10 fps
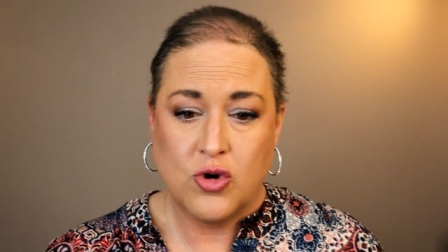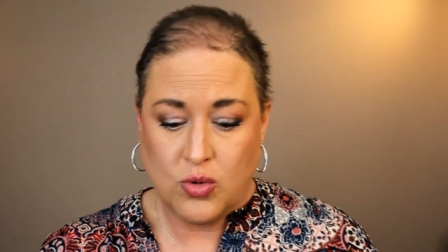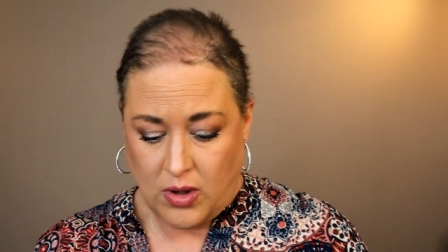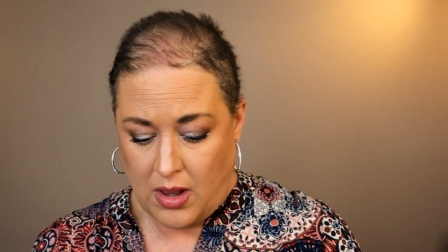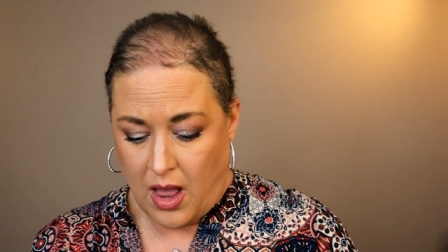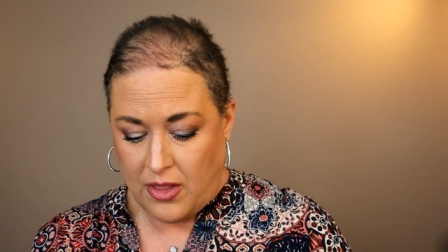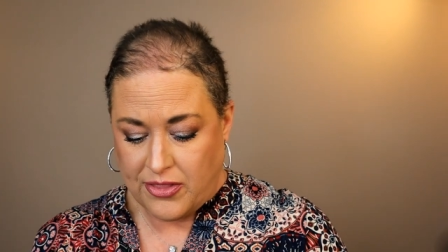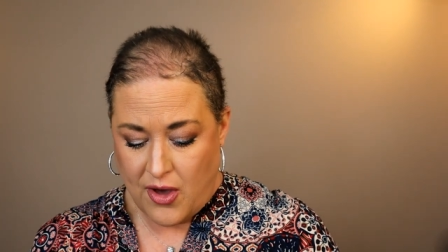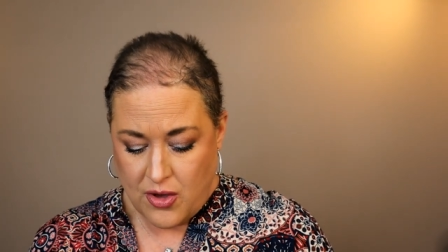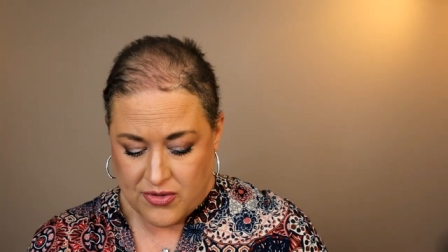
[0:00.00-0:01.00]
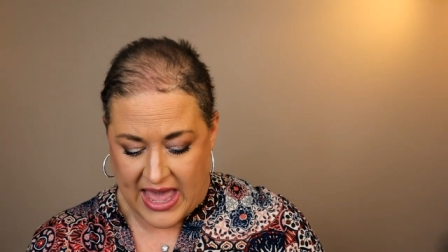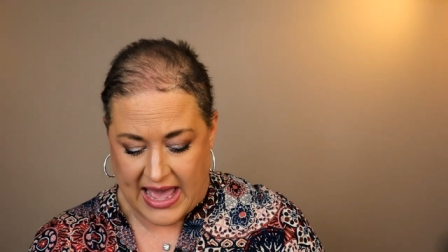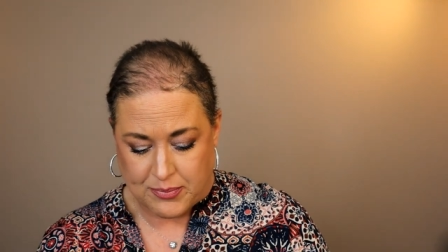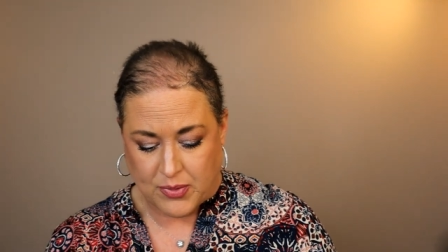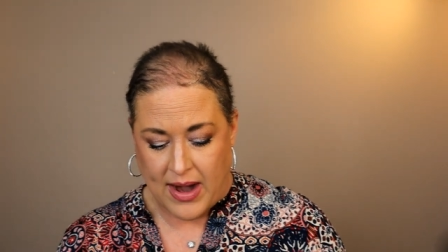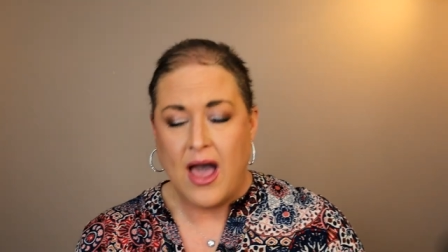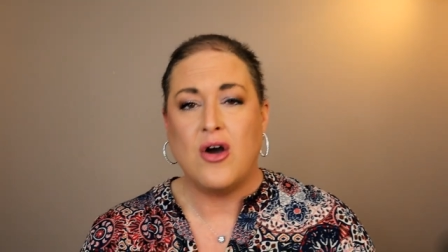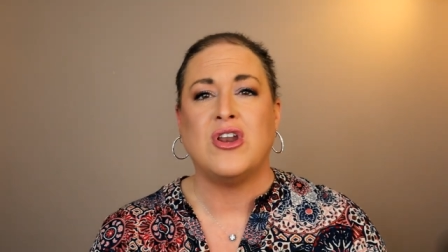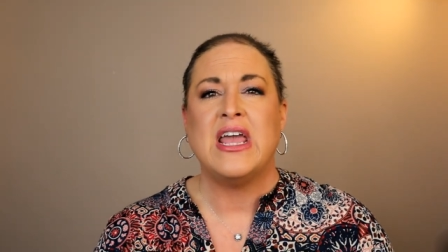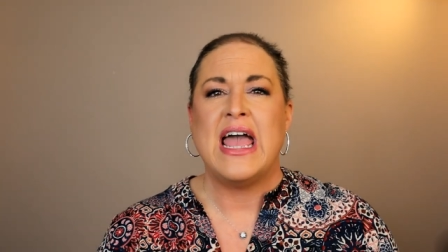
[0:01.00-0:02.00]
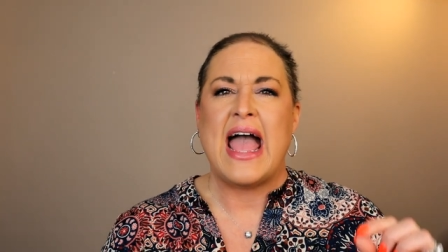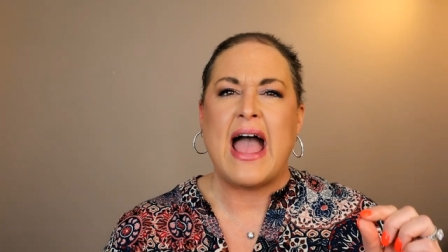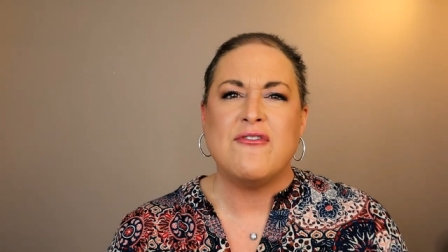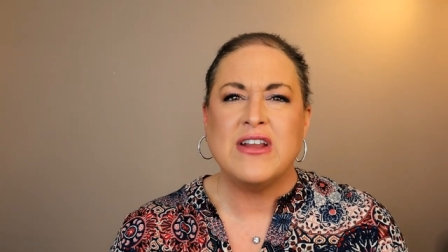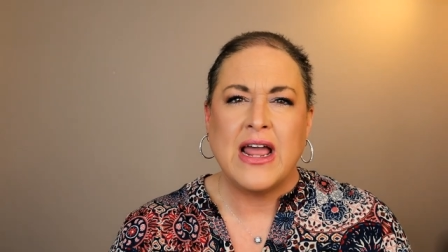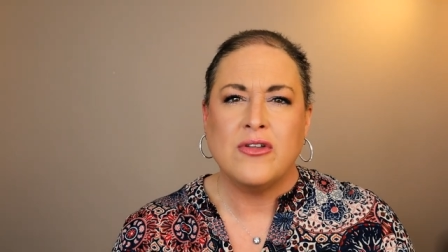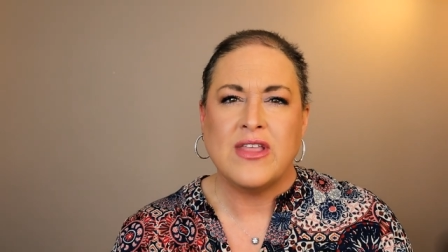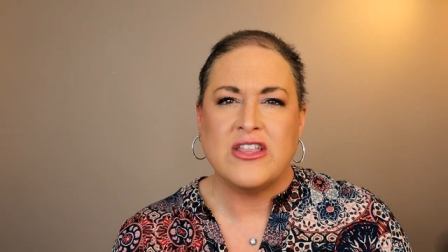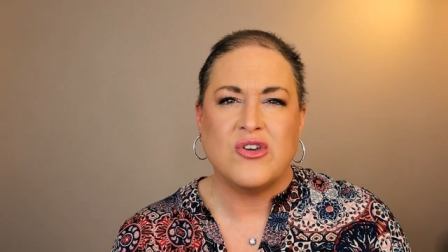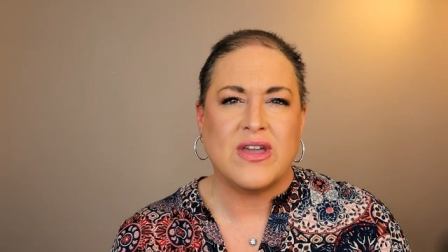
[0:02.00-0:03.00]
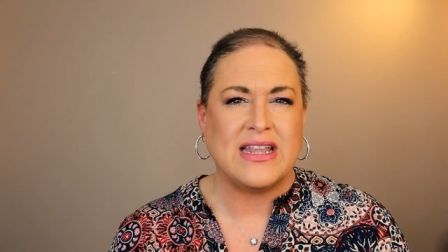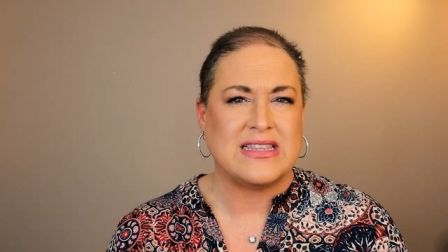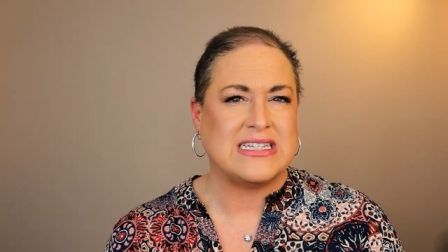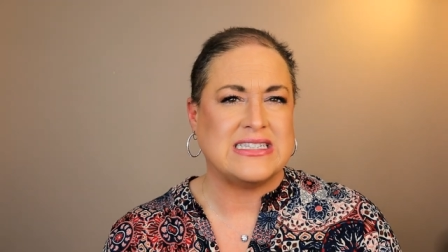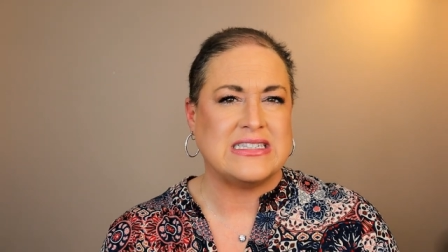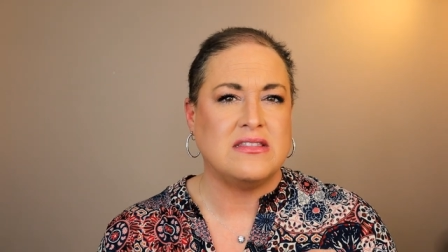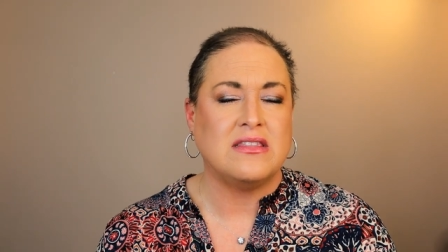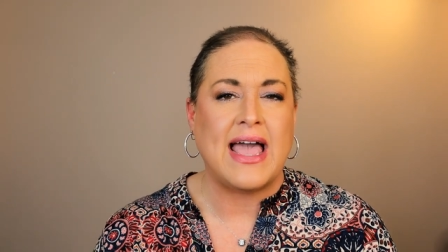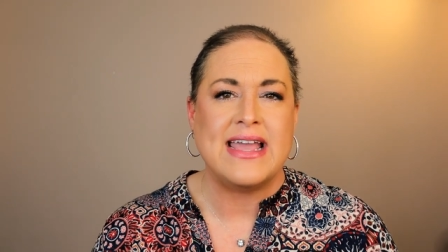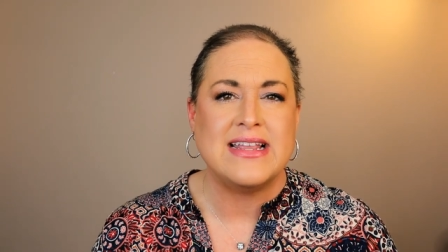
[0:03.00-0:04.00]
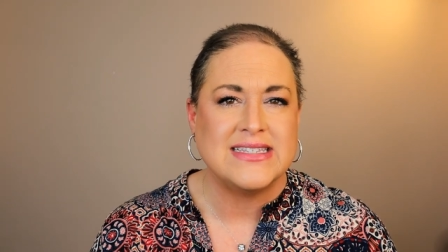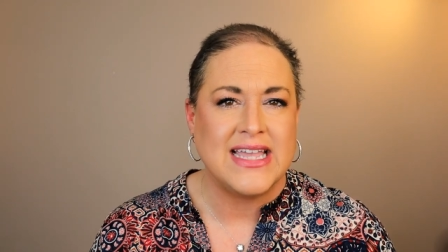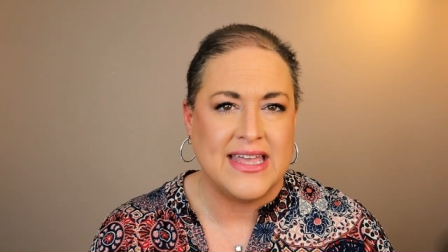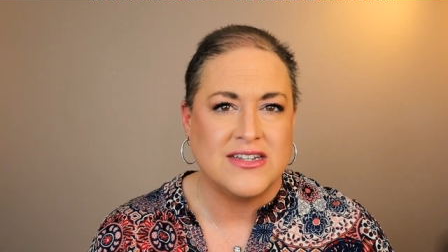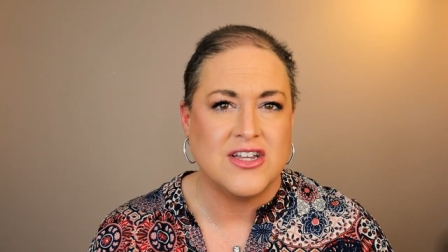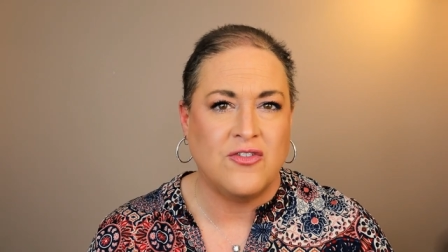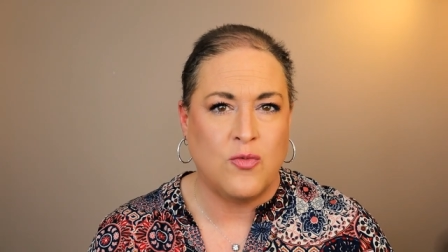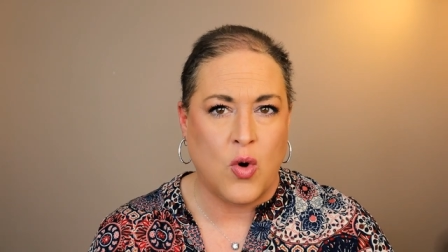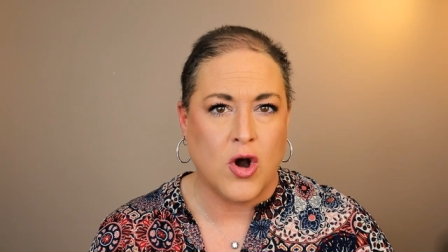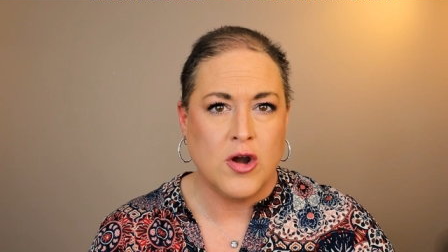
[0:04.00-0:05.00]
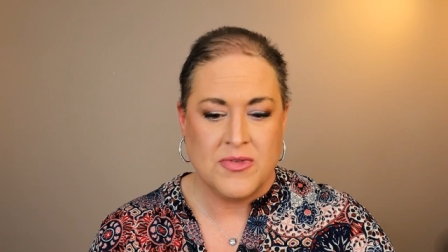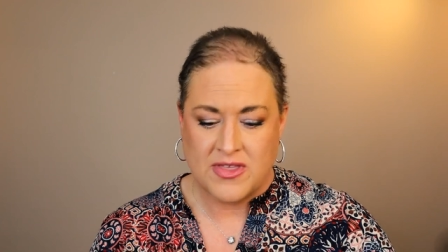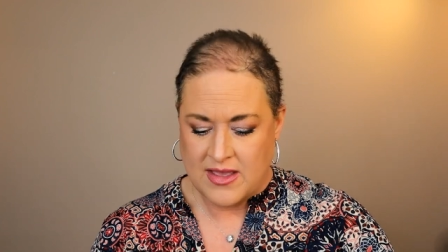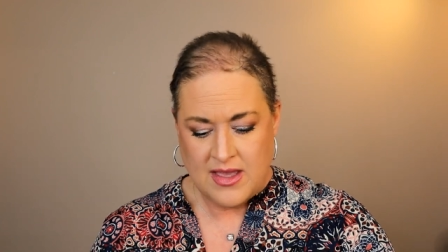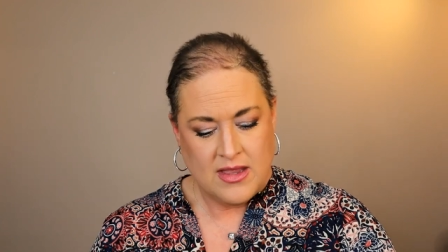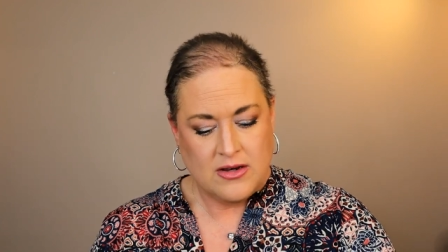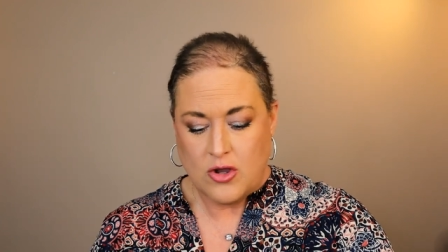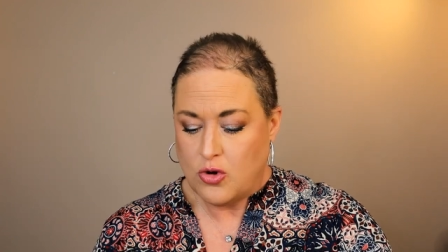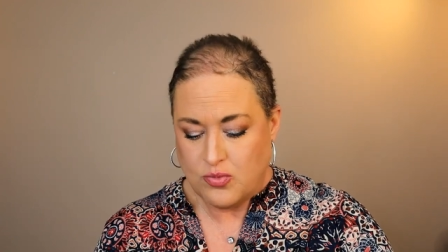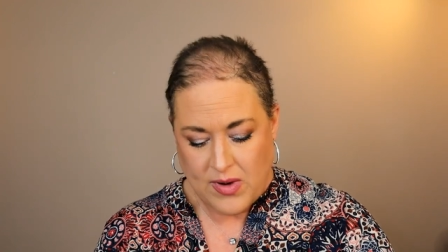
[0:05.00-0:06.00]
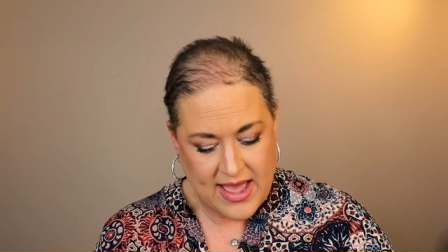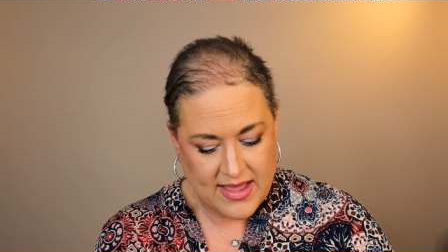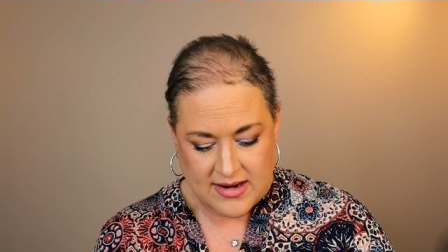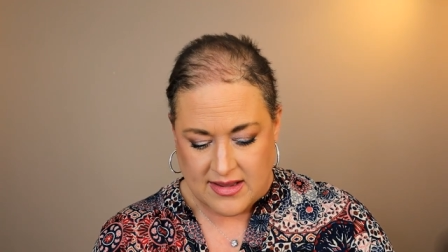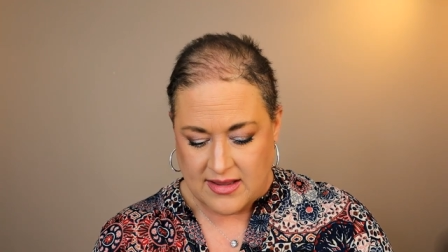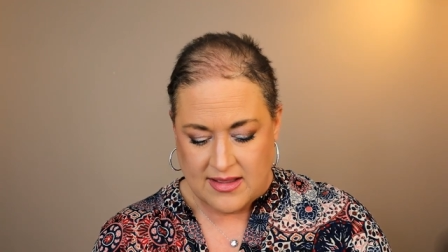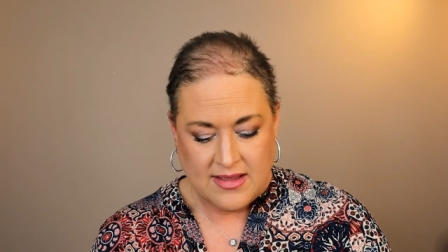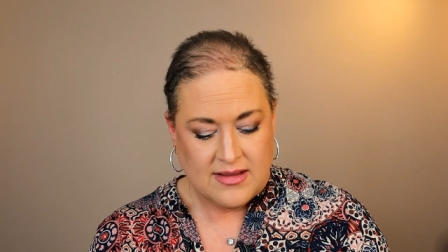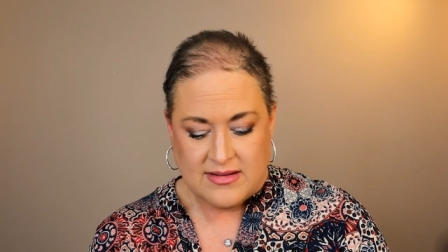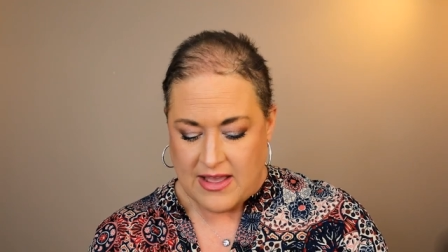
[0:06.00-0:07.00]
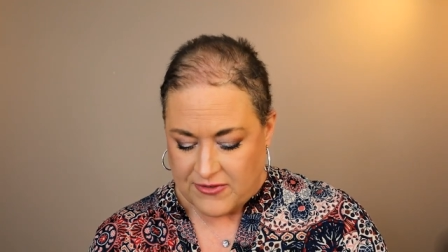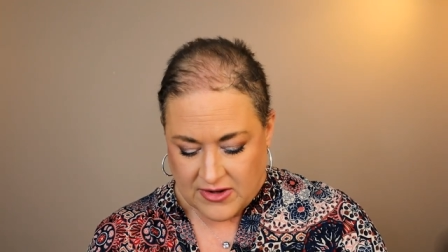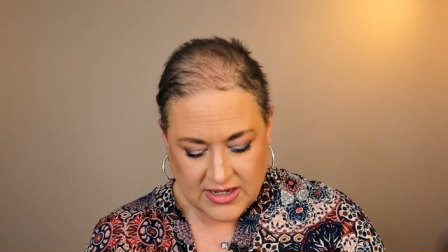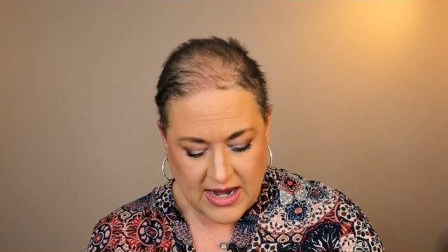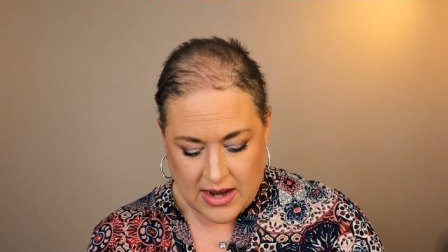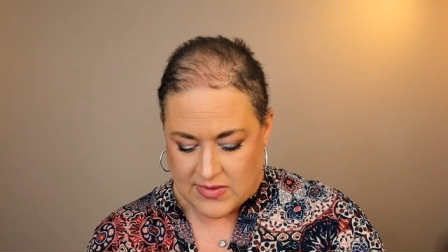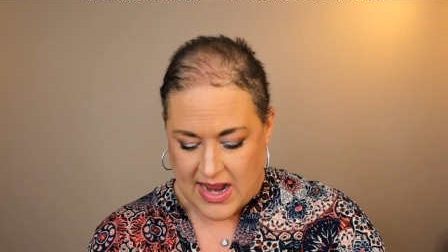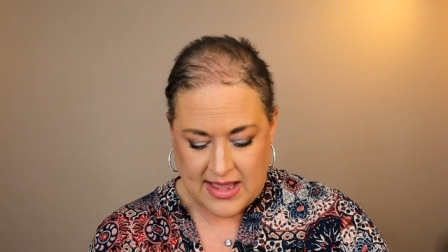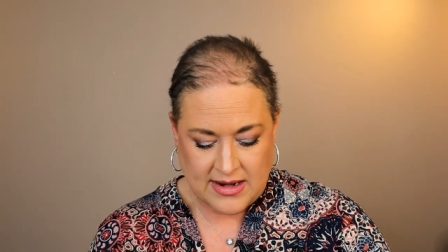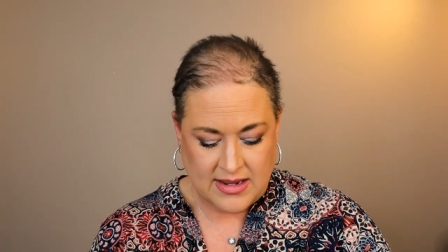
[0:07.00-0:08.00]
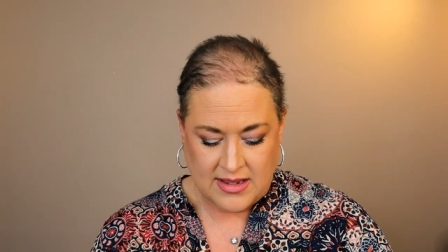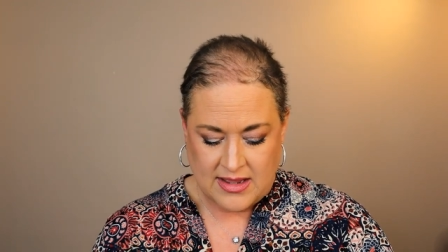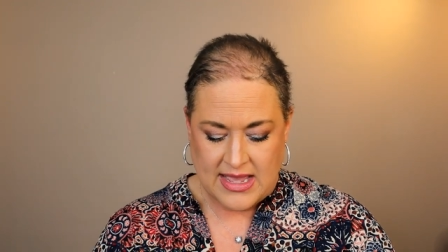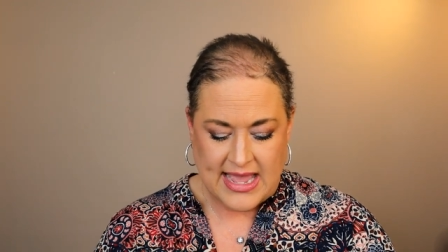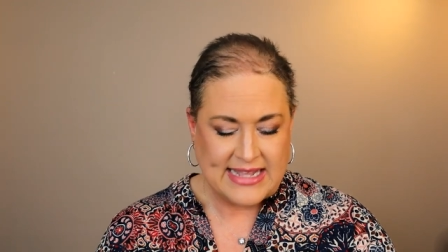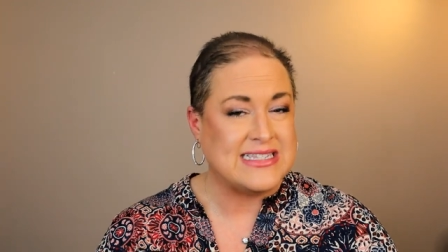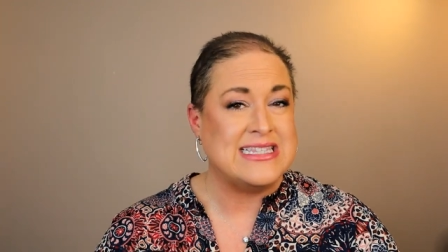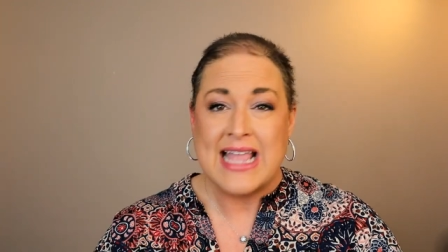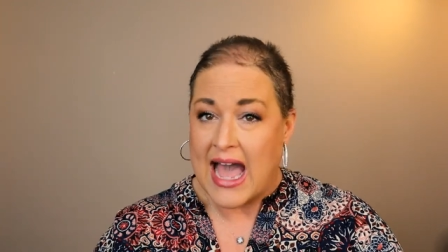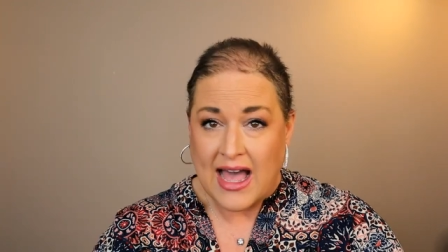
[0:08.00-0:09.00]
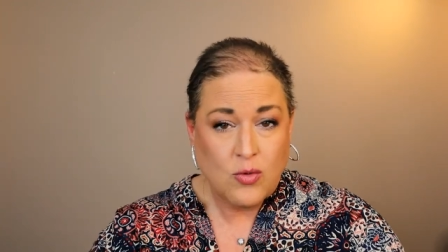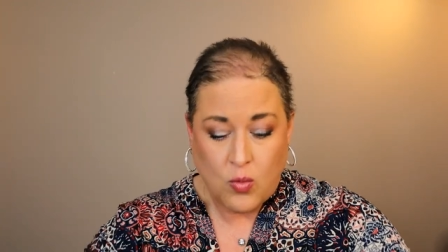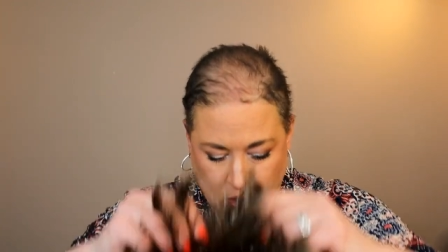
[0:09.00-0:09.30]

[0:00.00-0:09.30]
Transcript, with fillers: cool, although that brown, every now and then you get the slightest hint of warmth. No red, definitely not red. It's not a